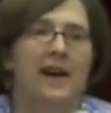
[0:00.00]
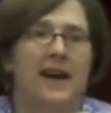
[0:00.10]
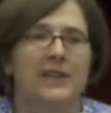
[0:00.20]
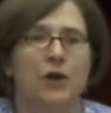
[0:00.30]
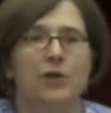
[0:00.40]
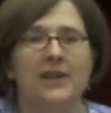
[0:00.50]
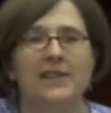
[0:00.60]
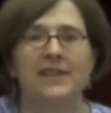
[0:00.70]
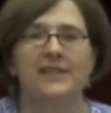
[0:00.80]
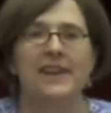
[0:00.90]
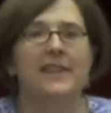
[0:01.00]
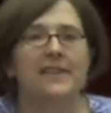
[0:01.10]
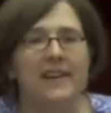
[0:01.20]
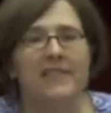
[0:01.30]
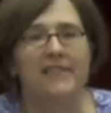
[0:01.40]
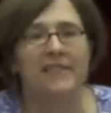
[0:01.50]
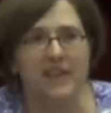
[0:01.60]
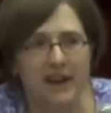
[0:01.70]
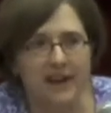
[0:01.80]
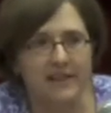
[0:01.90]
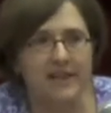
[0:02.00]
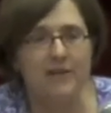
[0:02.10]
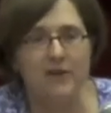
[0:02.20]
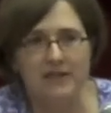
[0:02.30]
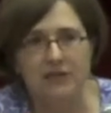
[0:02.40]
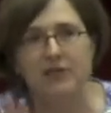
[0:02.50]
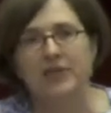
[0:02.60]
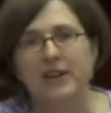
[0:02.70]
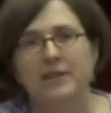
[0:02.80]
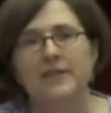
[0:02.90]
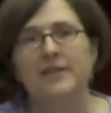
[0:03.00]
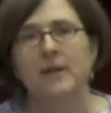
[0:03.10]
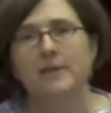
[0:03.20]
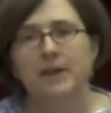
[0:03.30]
And so you can see kind of diverse trajectories of them.